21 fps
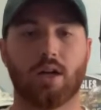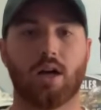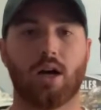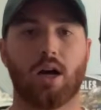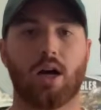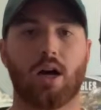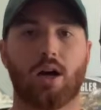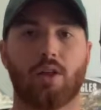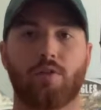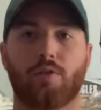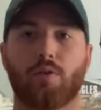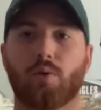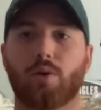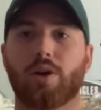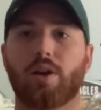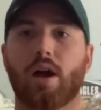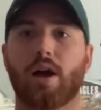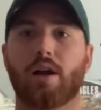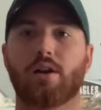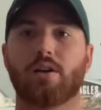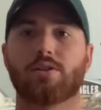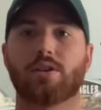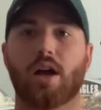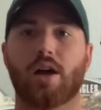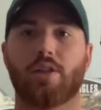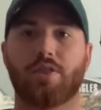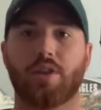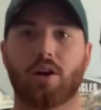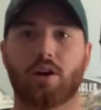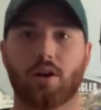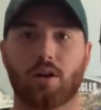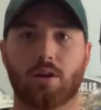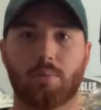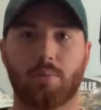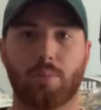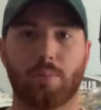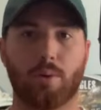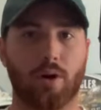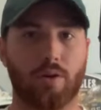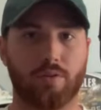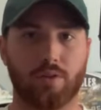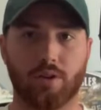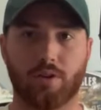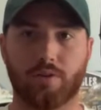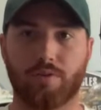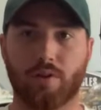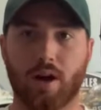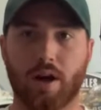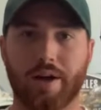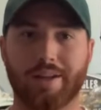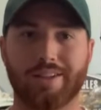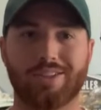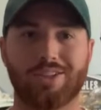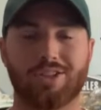The 49ers, I think, are going to be perfectly fine.